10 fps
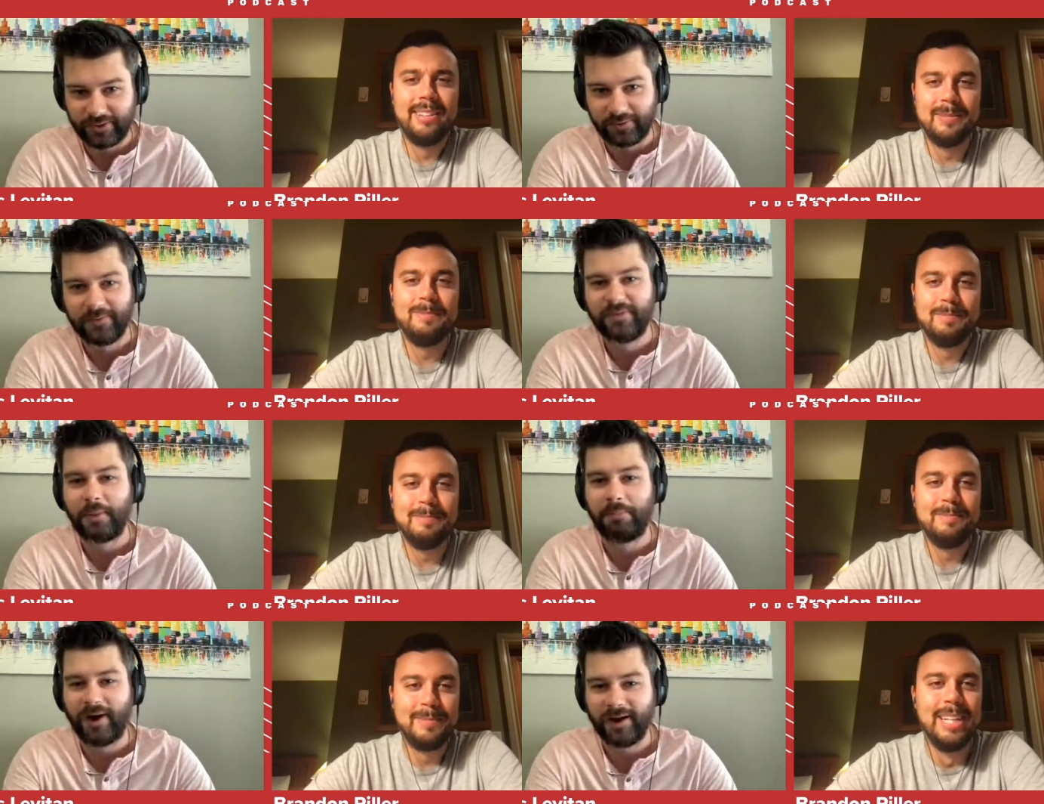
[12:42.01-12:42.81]
Speaker 1: So
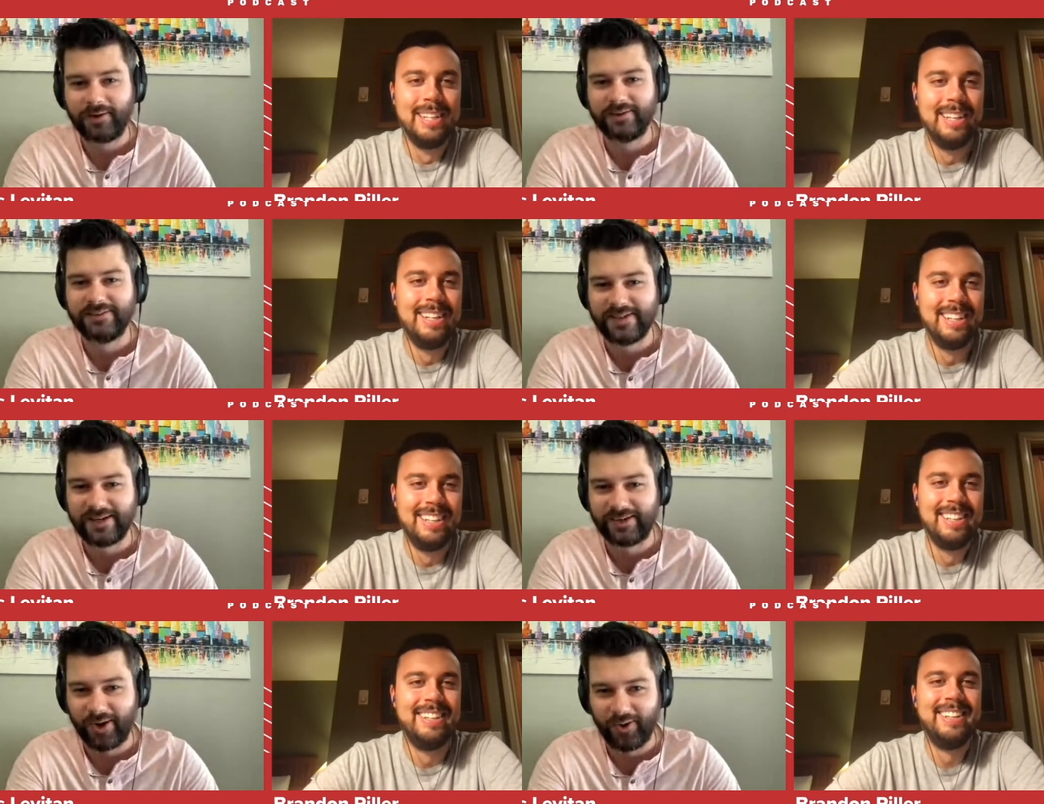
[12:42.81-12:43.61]
the puck
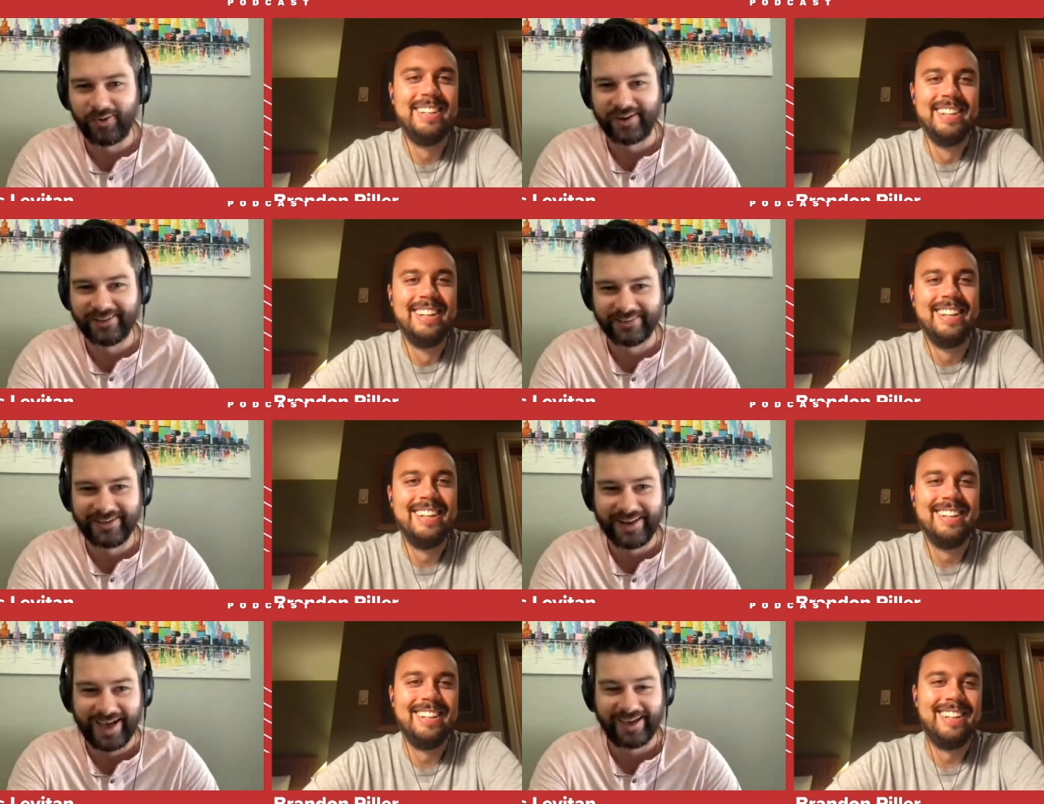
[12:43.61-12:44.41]
did go in
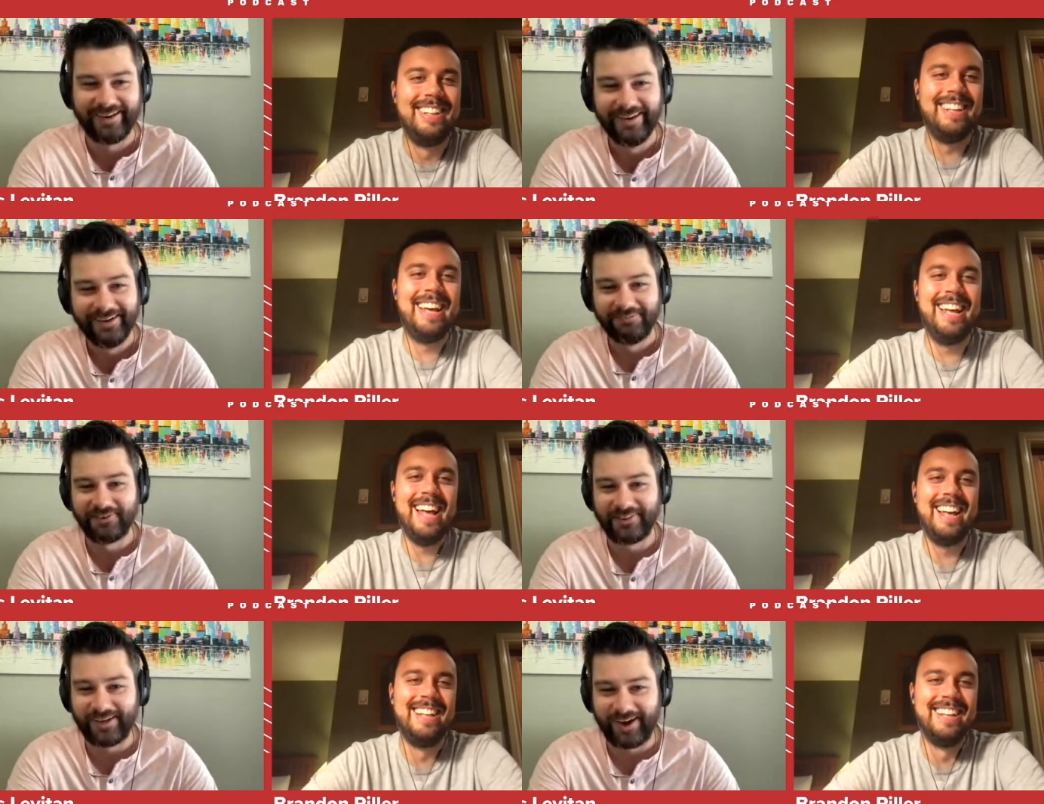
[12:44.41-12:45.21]
the net
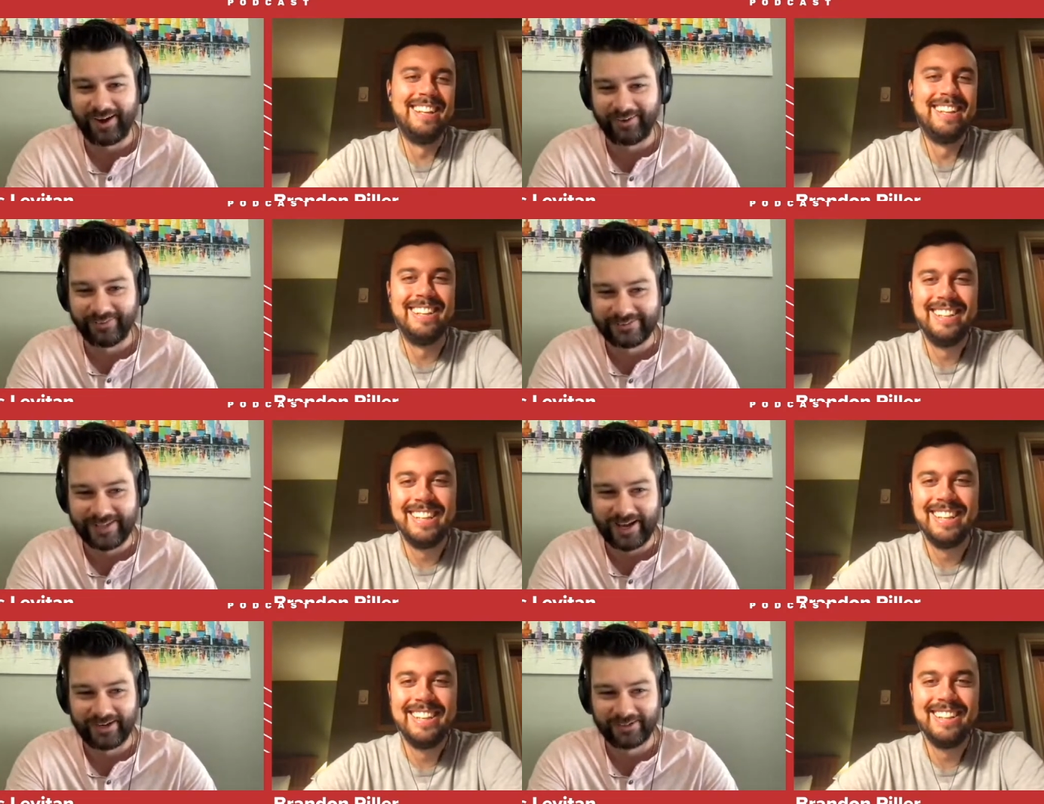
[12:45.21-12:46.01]
for the Ottawa
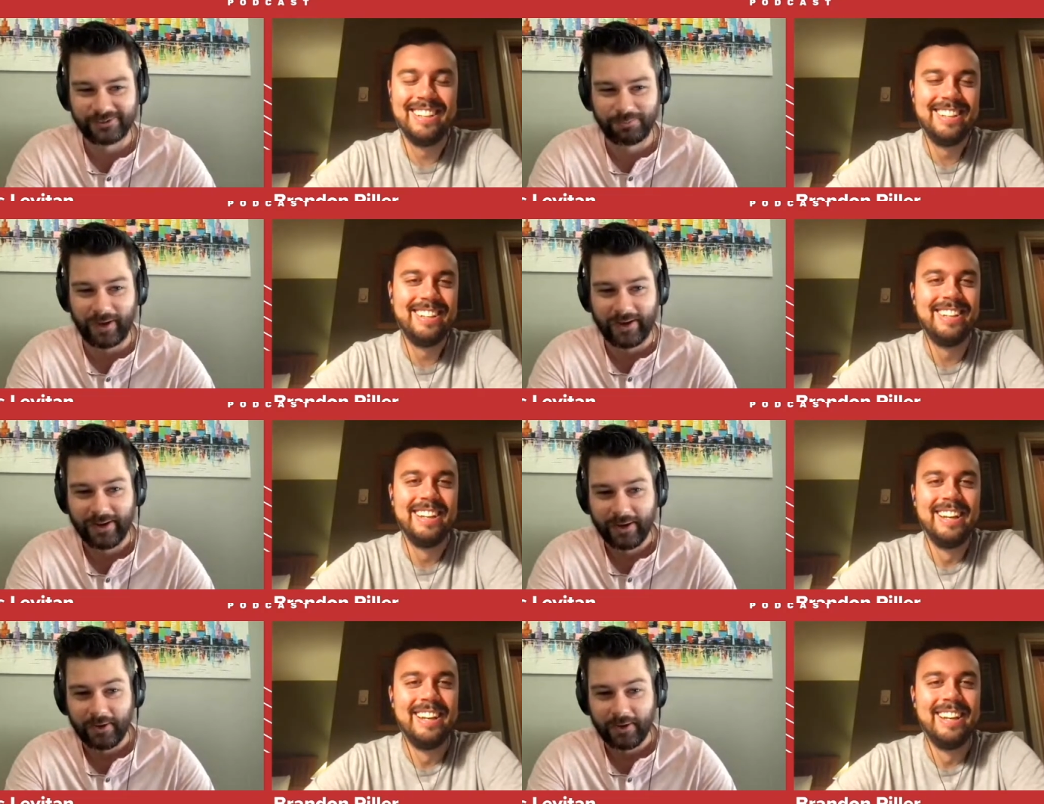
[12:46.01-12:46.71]
Senators. But